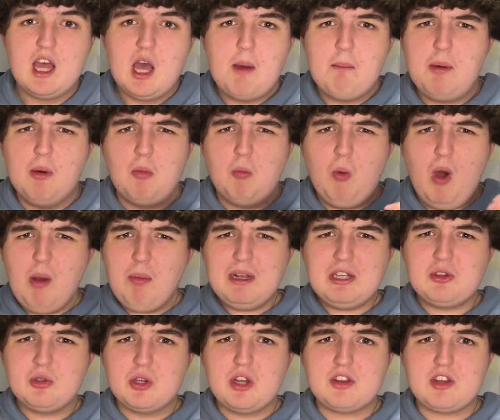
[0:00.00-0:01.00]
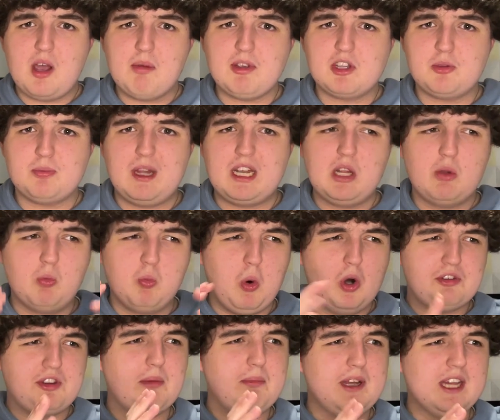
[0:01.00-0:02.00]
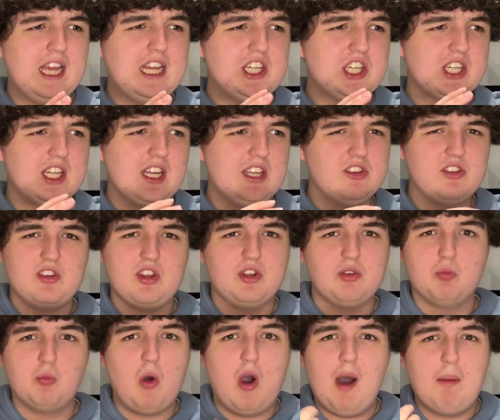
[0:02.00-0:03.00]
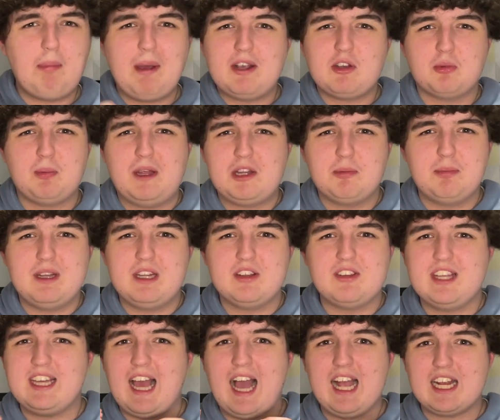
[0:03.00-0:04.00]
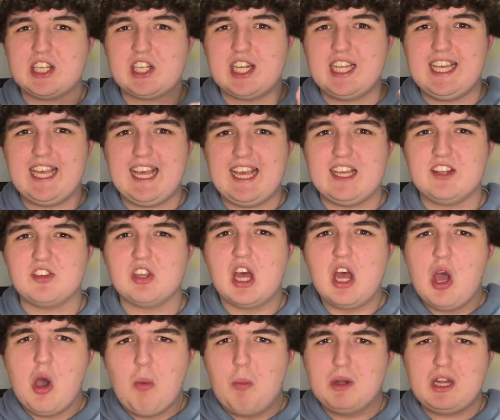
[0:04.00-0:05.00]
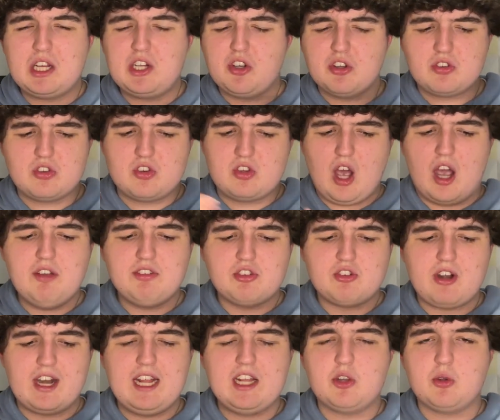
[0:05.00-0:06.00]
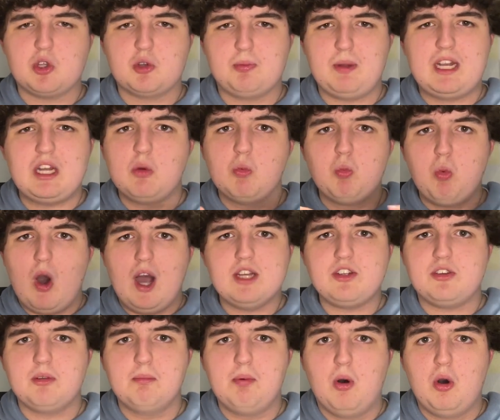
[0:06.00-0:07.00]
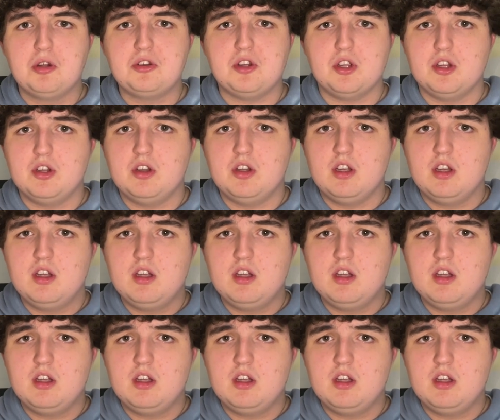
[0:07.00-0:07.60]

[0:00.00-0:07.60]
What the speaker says: But why waste all the time explaining what emulation is and what backwards compatibility actually is when I could just dive straight into explaining why it's important?